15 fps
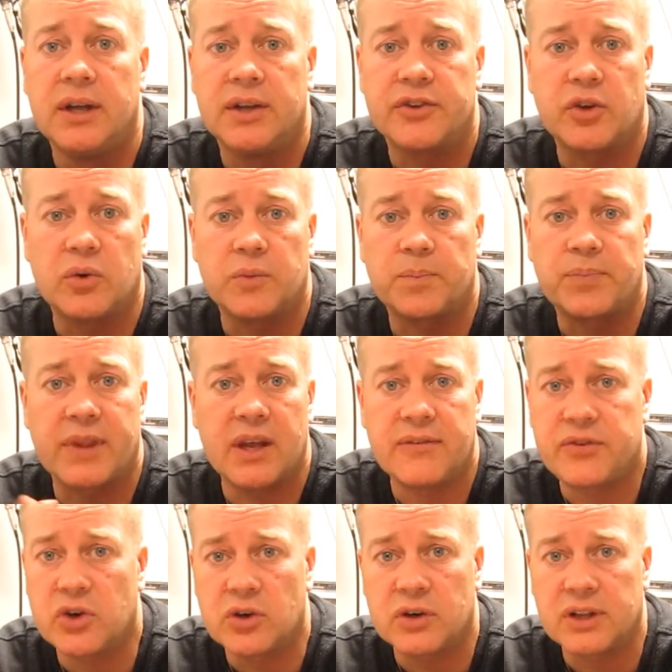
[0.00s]
So
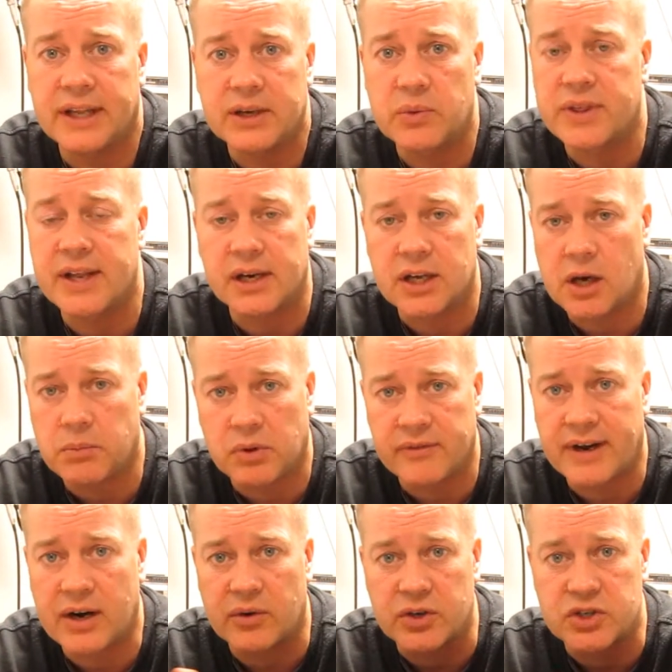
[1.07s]
if you're like within a couple of
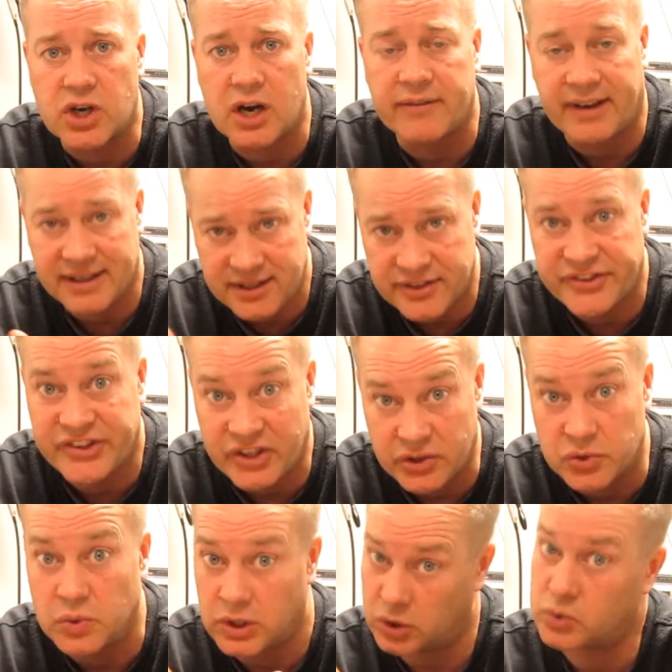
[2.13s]
hour drive, I consider
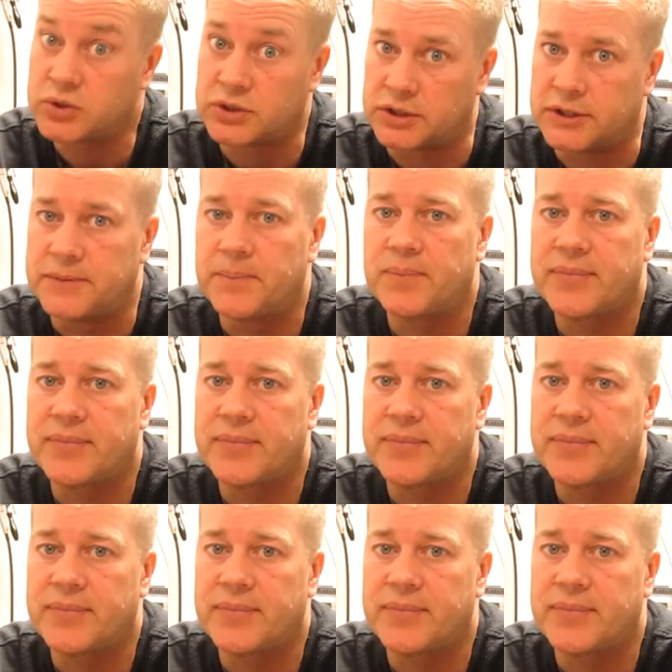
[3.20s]
you local.